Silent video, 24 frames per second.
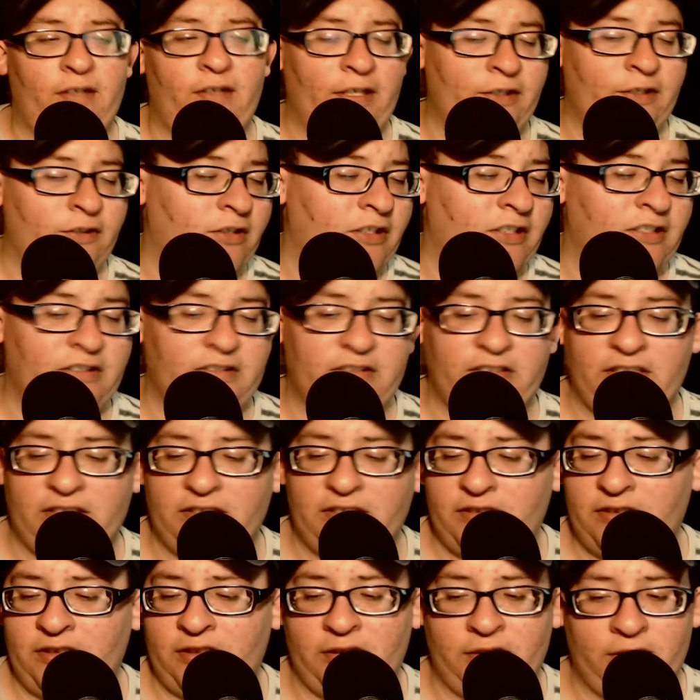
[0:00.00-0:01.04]
I know the,
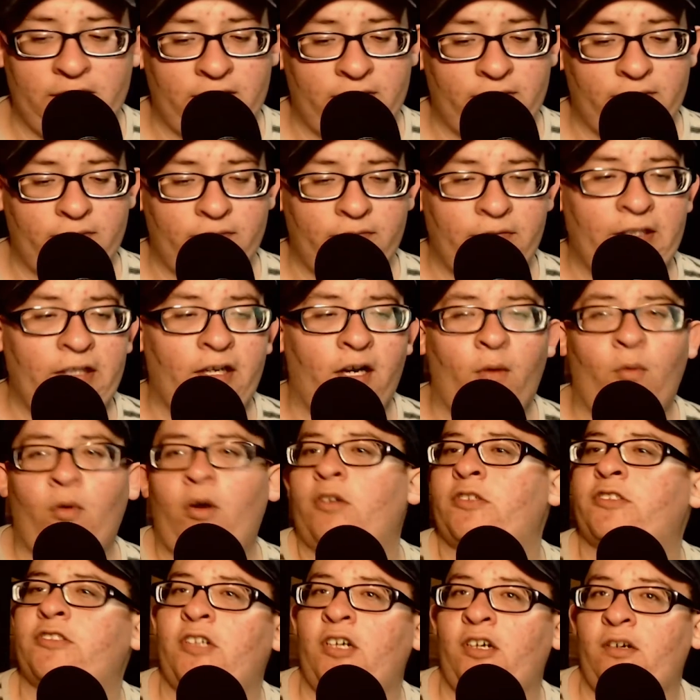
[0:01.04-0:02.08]
the we got
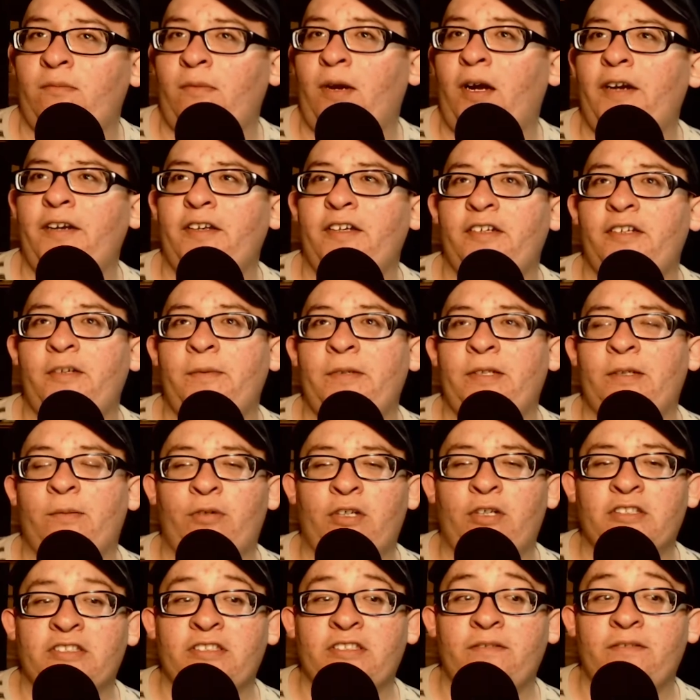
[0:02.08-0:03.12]
Walter Hamada to be the
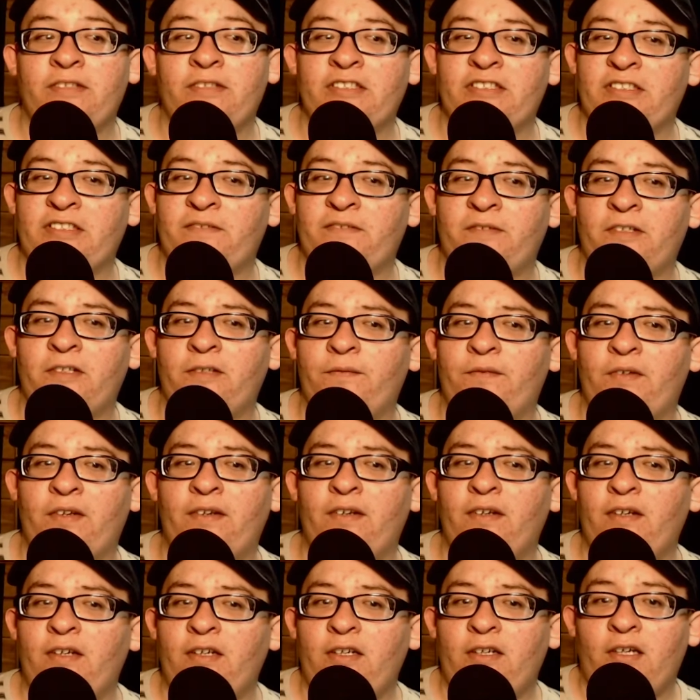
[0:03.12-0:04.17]
president of DC Films, and